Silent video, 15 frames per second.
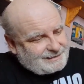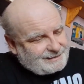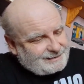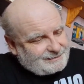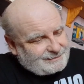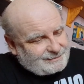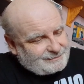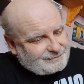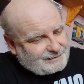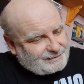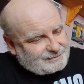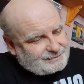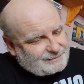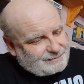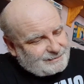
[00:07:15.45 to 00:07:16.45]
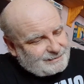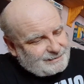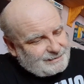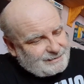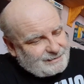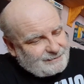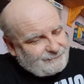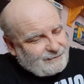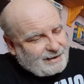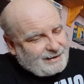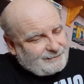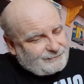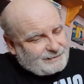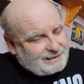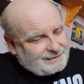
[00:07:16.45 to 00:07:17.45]
I didn't realize there's
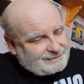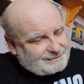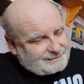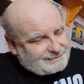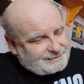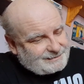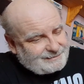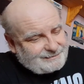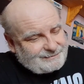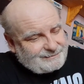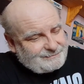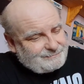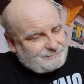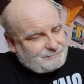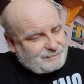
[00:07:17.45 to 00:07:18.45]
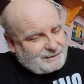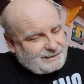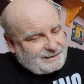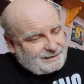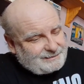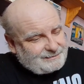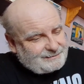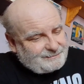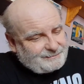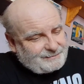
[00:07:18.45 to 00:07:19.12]
5 discs. Brilliant.